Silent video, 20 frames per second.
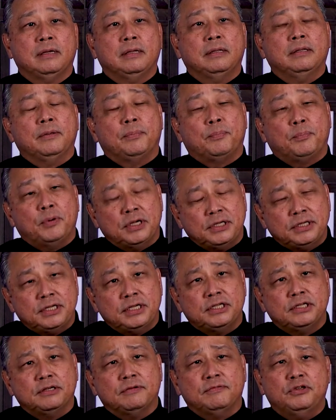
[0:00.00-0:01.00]
The
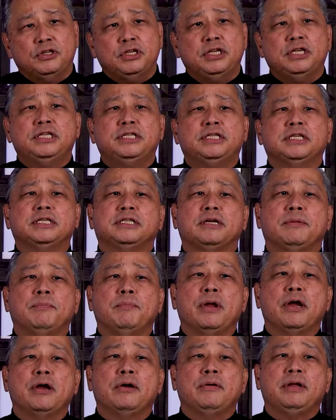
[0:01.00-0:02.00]
presence of Jesus and
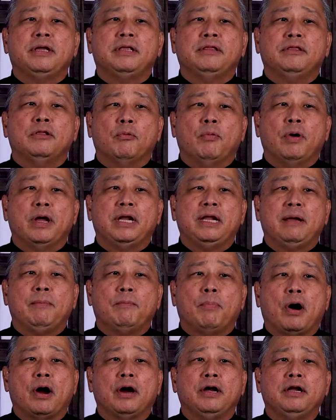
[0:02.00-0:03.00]
Mary in the wedding
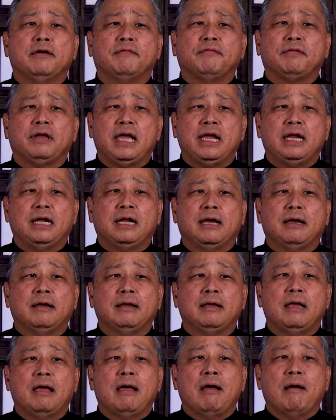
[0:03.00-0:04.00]
party of Cana
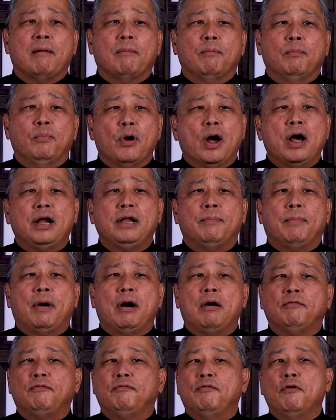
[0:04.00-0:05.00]
brought
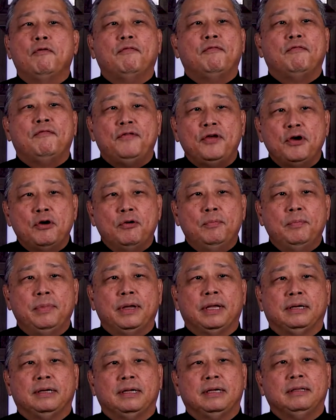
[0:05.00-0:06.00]
about
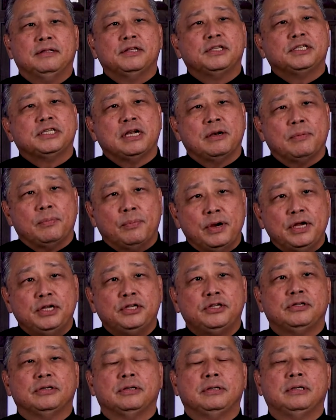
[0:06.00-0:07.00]
fulfillment in the
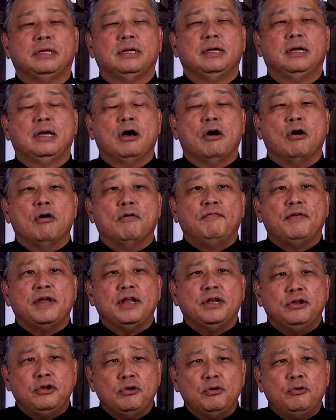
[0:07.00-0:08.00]
celebration of a
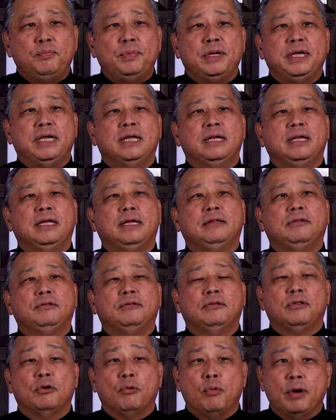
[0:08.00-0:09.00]
new beginning
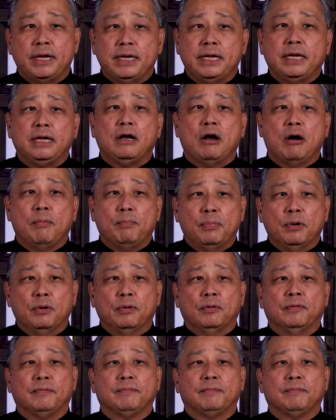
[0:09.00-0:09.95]
to the wedding couple.